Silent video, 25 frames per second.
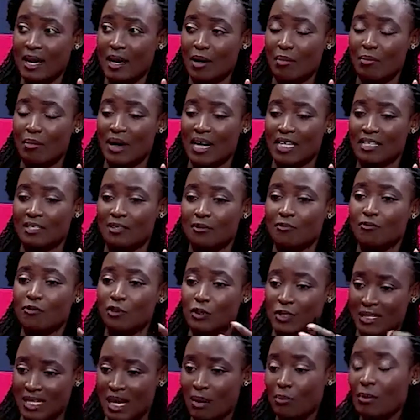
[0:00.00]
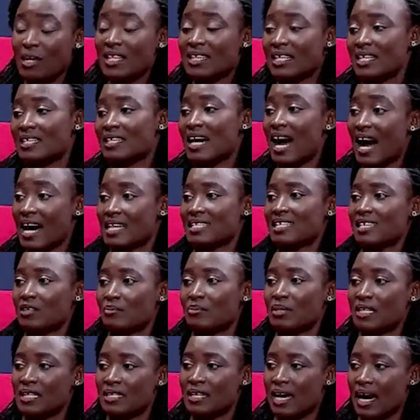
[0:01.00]
but for someone that hasn't
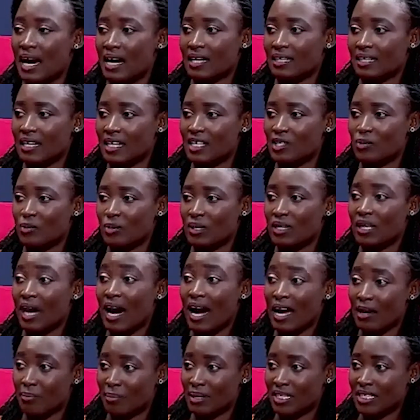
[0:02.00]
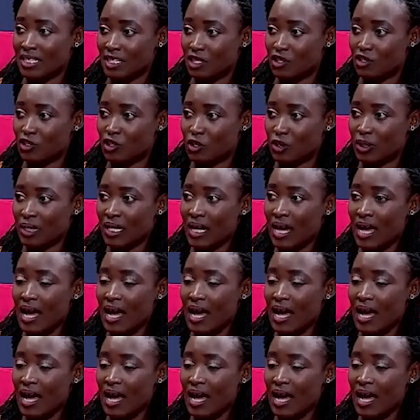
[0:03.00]
been diagnosed with hypertension,